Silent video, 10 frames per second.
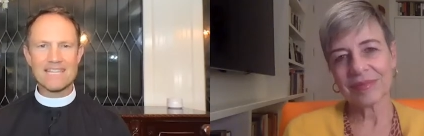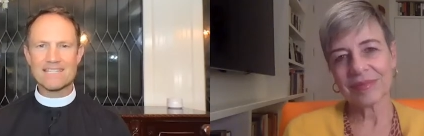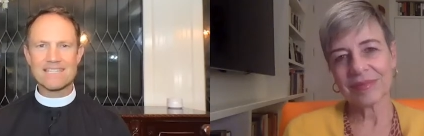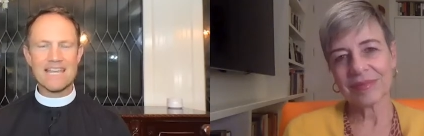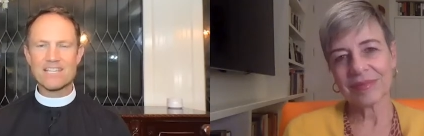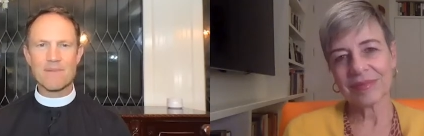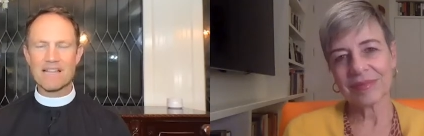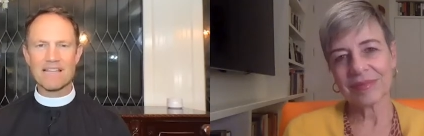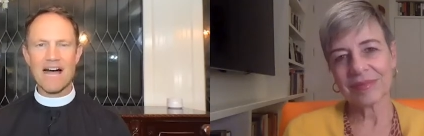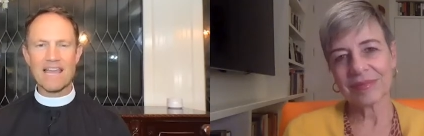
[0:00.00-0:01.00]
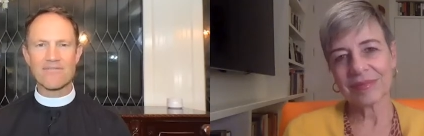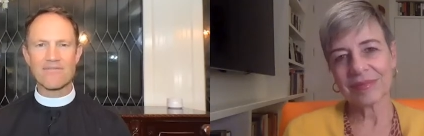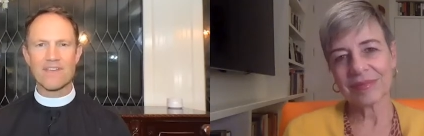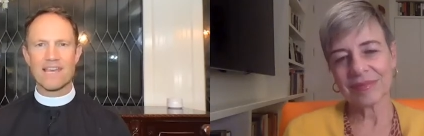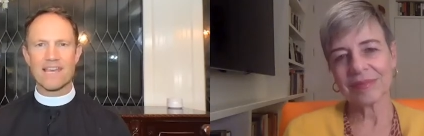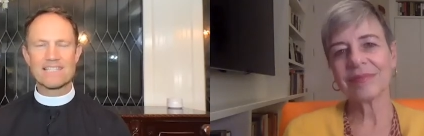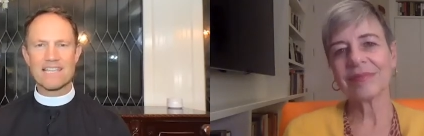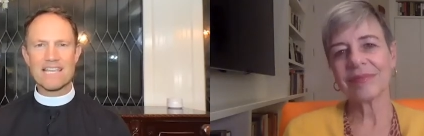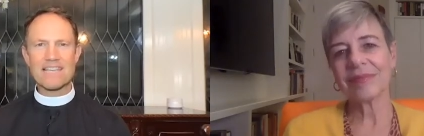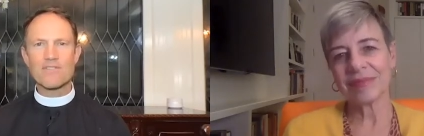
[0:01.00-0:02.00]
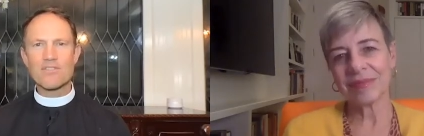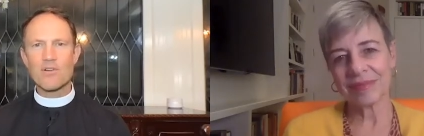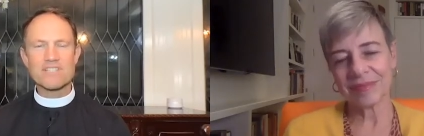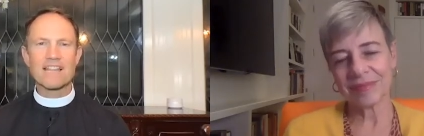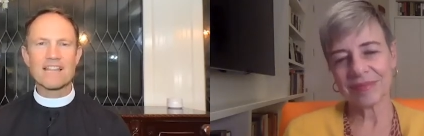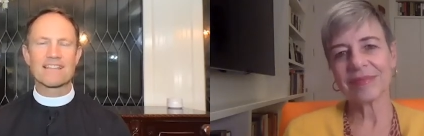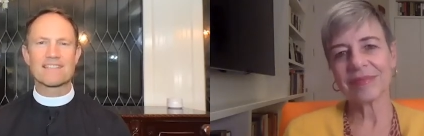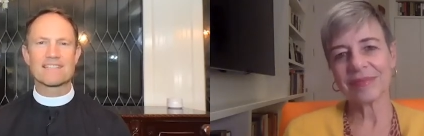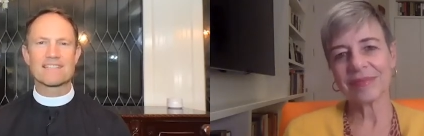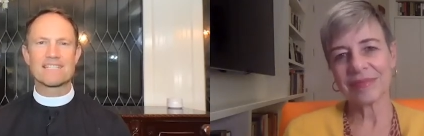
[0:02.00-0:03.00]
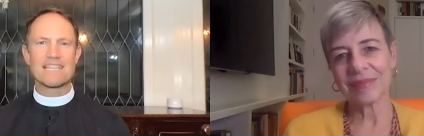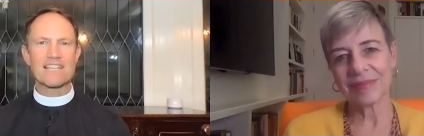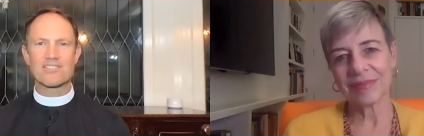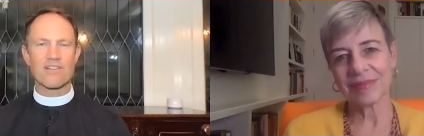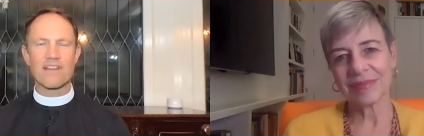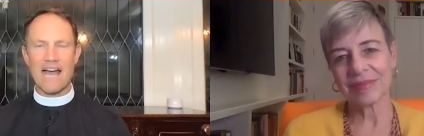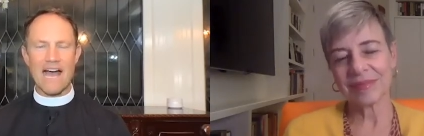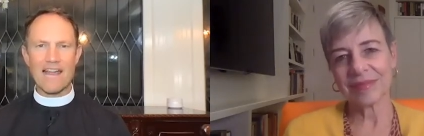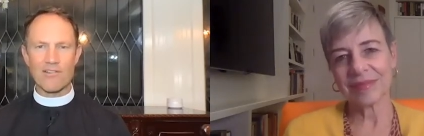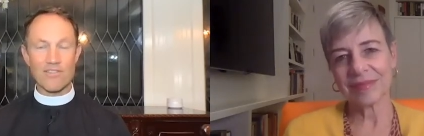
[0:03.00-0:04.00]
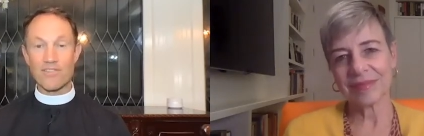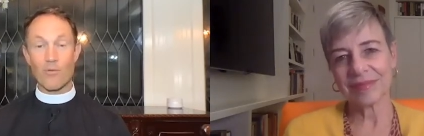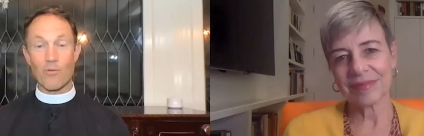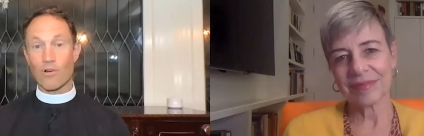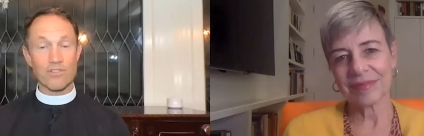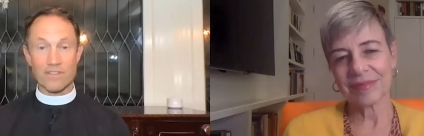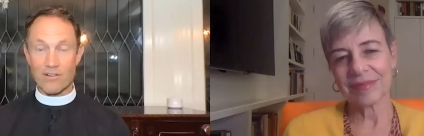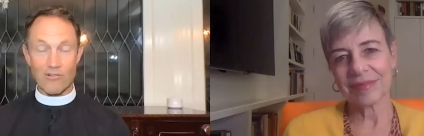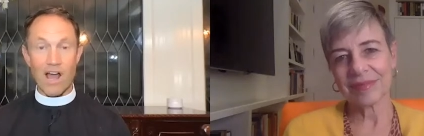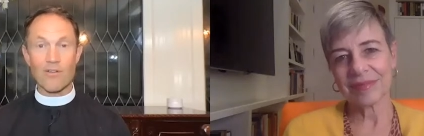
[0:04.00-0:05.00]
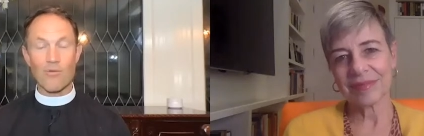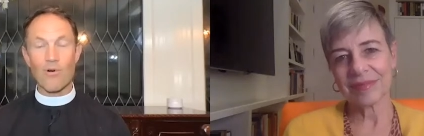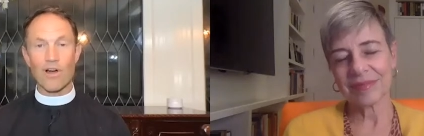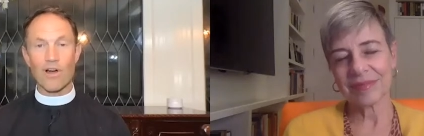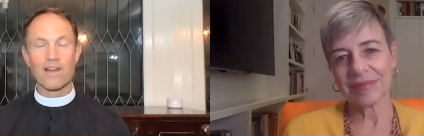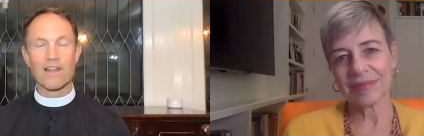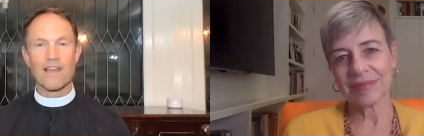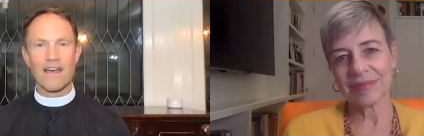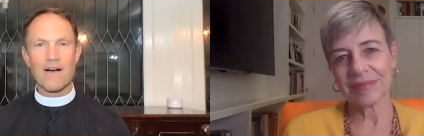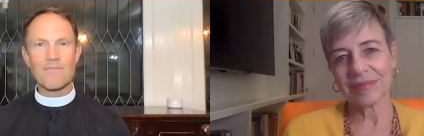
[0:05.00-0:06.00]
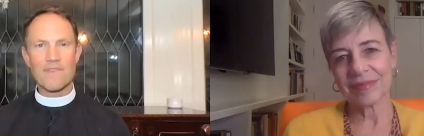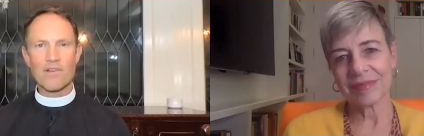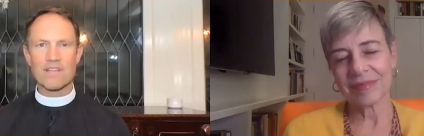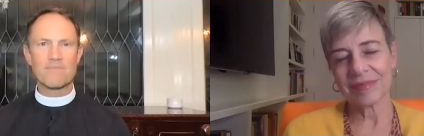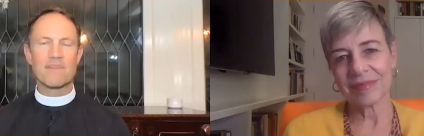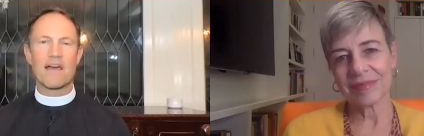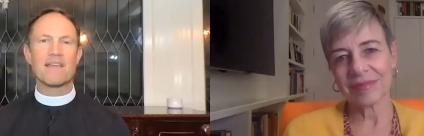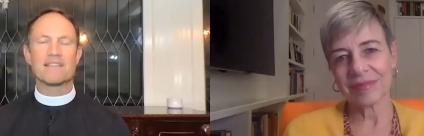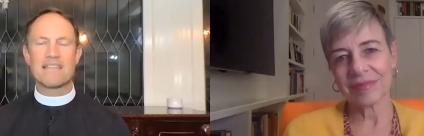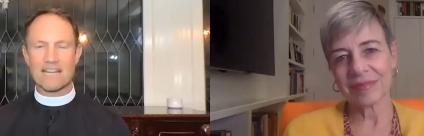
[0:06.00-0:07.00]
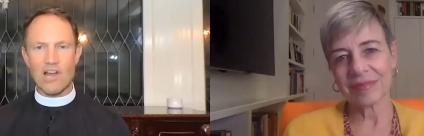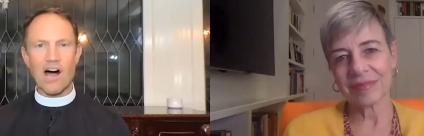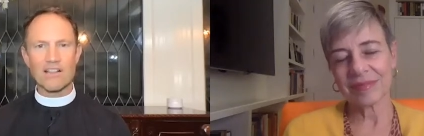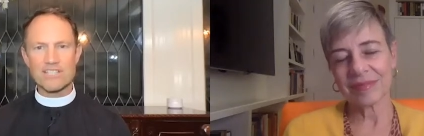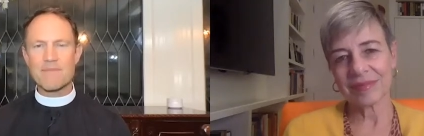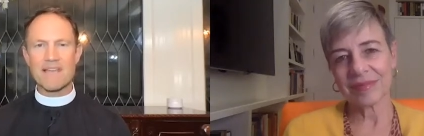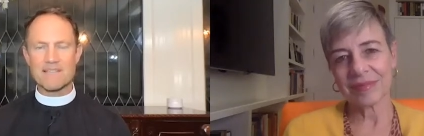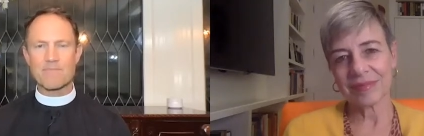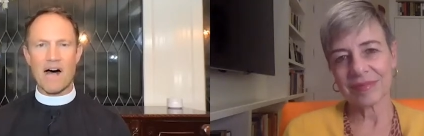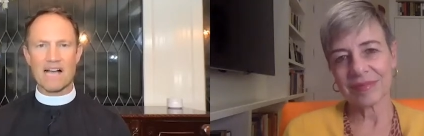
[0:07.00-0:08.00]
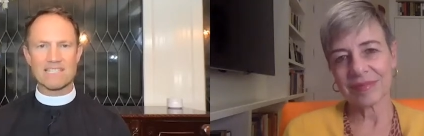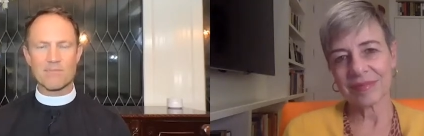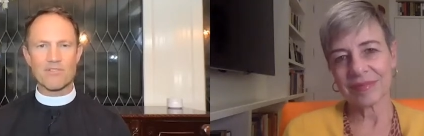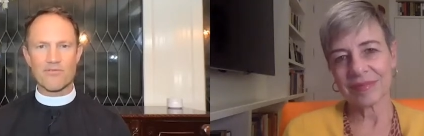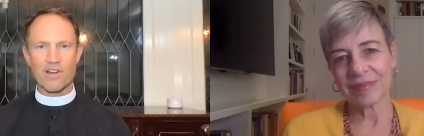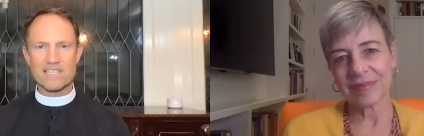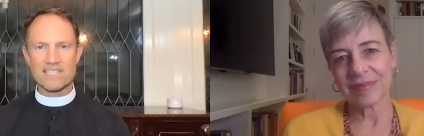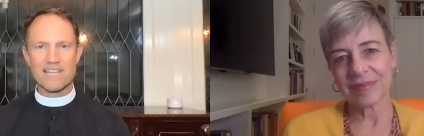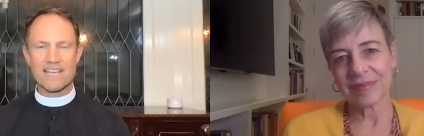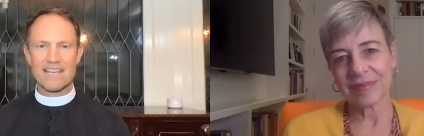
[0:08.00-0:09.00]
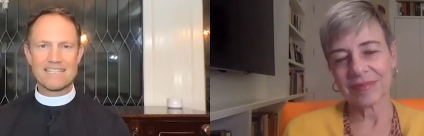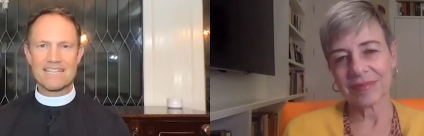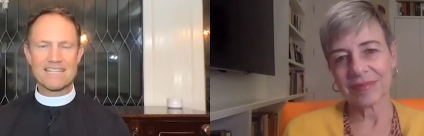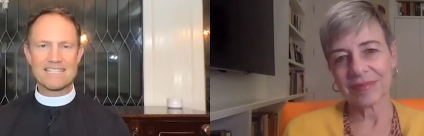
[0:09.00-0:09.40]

Speaker 1: stage of my life. It's mm-hmm. even though it's not like the stakes are any higher than they were during the Iraq War. Um, there, it, it, technology makes it possible for us to